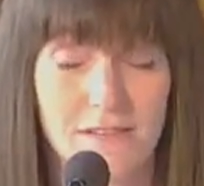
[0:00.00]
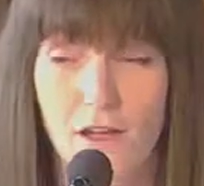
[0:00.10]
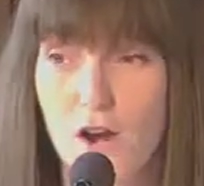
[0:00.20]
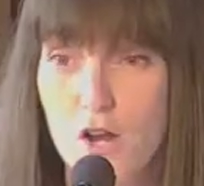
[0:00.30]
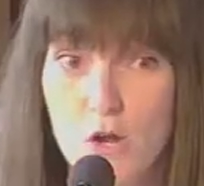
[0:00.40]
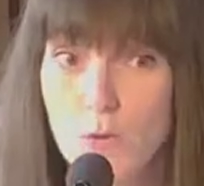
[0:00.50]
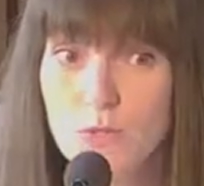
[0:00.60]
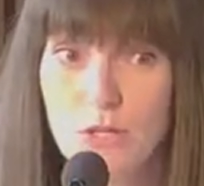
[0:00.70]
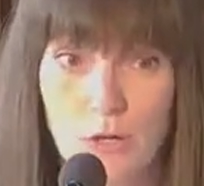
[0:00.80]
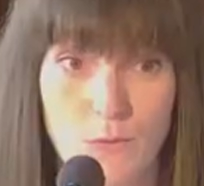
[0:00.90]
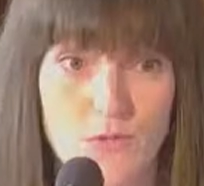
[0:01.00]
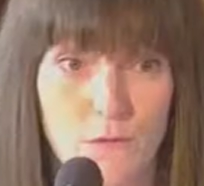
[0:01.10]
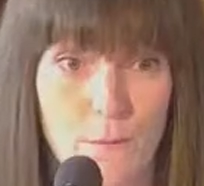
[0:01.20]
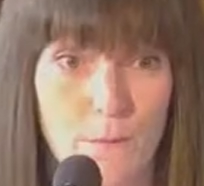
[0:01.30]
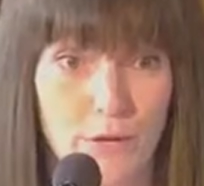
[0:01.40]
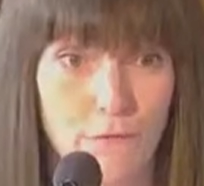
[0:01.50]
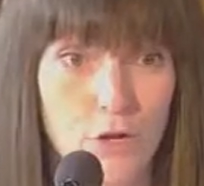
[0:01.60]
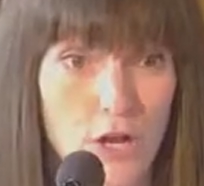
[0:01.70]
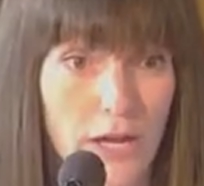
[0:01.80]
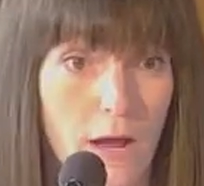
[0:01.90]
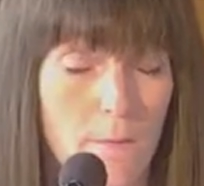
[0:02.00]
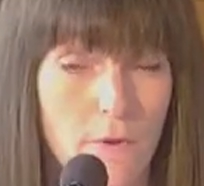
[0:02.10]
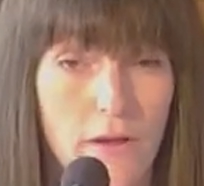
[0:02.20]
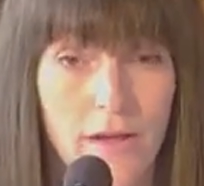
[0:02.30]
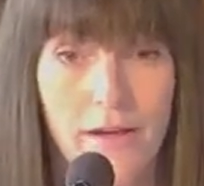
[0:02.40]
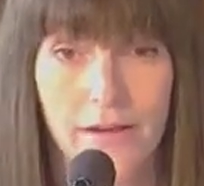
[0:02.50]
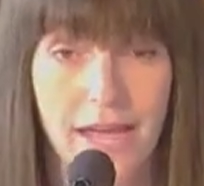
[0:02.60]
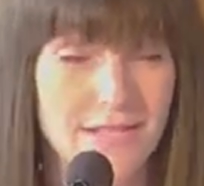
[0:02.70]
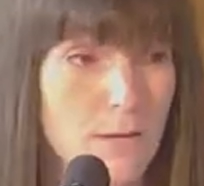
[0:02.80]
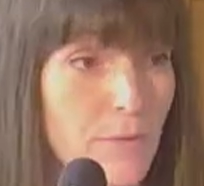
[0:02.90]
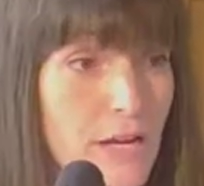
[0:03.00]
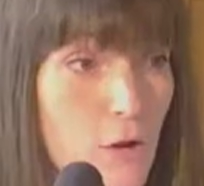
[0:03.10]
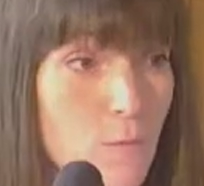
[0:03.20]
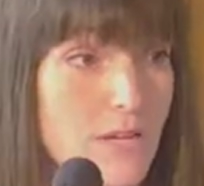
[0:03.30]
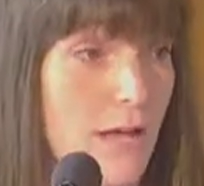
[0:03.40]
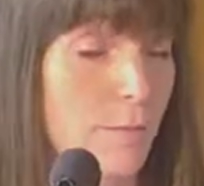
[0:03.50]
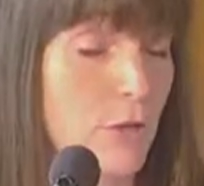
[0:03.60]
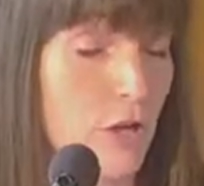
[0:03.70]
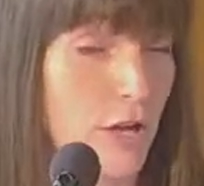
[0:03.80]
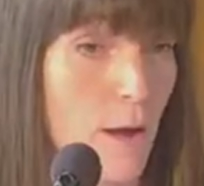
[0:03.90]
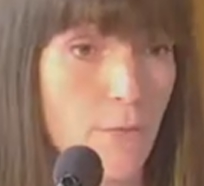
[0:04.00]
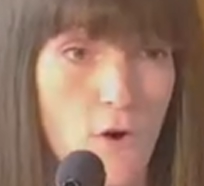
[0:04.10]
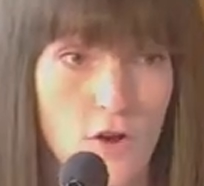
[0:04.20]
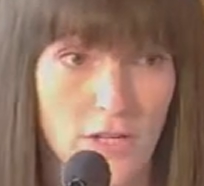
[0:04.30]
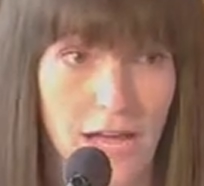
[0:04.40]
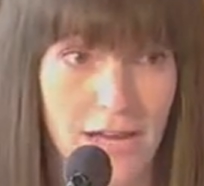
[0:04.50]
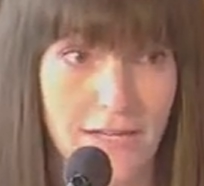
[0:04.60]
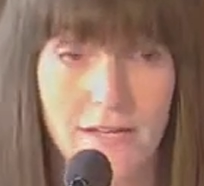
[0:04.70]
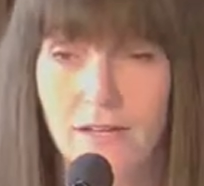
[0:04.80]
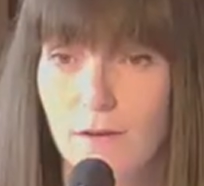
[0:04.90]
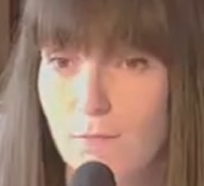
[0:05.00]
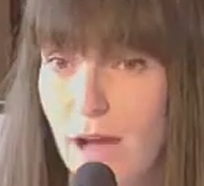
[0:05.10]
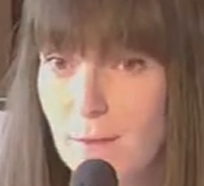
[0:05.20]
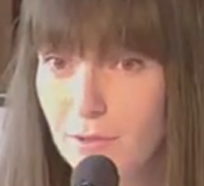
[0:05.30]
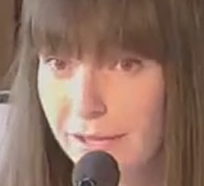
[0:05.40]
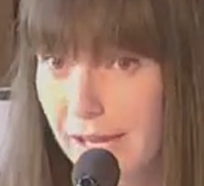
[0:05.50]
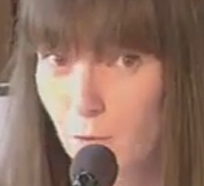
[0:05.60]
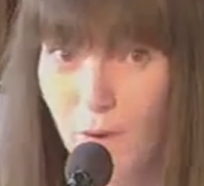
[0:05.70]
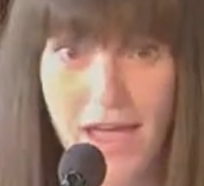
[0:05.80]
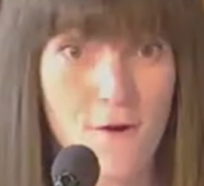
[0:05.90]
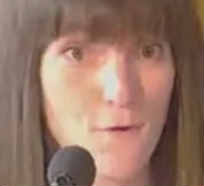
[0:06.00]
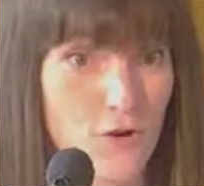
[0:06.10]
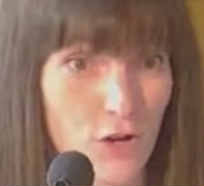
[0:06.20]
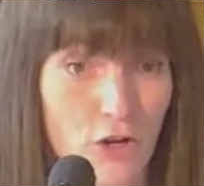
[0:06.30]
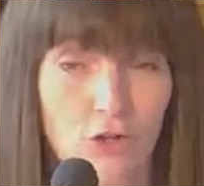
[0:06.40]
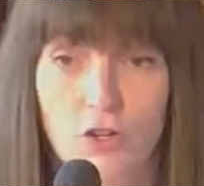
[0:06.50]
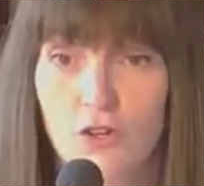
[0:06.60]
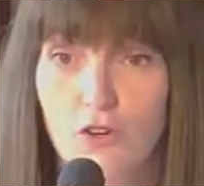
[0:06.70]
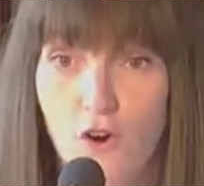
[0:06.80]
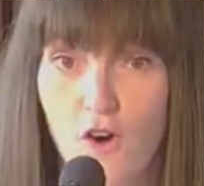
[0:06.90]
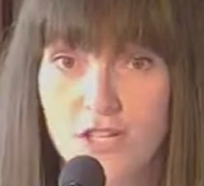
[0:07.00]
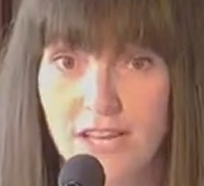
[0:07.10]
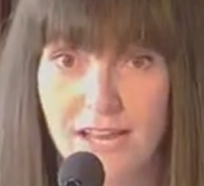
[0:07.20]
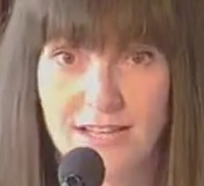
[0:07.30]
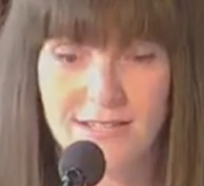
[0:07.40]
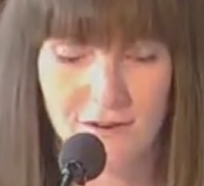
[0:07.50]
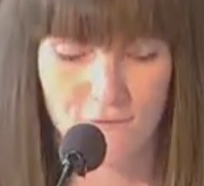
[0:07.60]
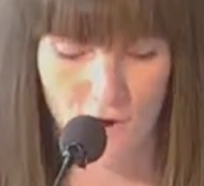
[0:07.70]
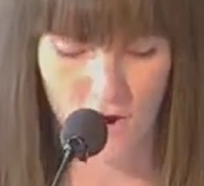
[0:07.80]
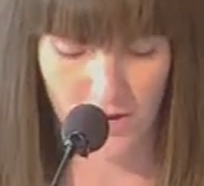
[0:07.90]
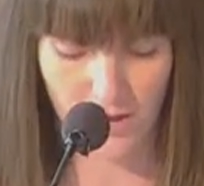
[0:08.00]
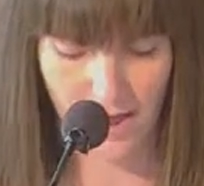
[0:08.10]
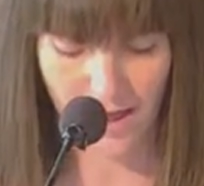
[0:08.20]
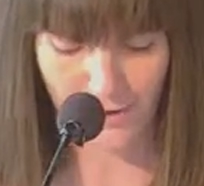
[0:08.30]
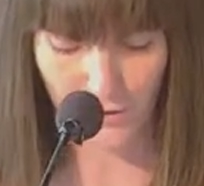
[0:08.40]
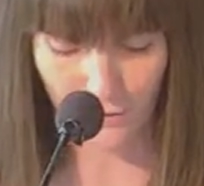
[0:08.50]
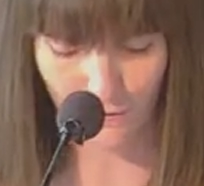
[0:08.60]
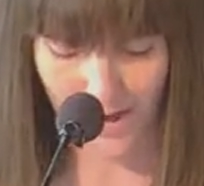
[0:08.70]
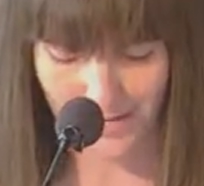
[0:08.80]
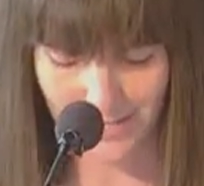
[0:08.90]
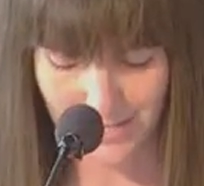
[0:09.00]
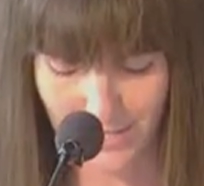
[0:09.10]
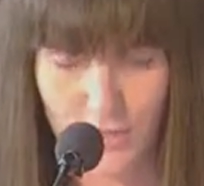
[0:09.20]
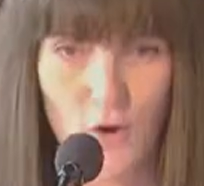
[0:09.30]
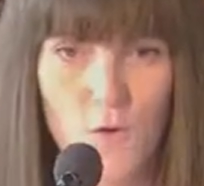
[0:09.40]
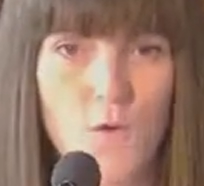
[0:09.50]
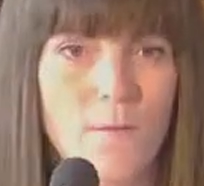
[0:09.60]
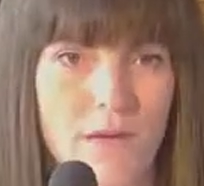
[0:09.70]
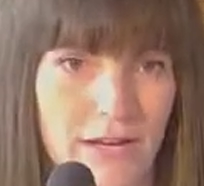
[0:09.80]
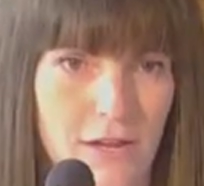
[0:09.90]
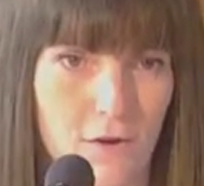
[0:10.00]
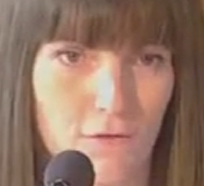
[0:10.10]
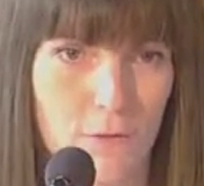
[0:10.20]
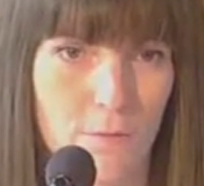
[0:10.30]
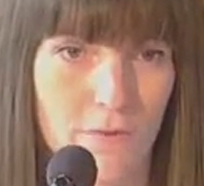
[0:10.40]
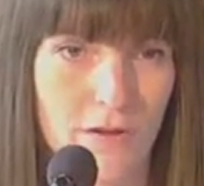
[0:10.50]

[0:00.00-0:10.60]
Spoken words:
There are loads and loads of them, but if you look it up, get somebody at home to help you look it up online, Bible Gateway or Google, God is a rock, and you'll find so many of them.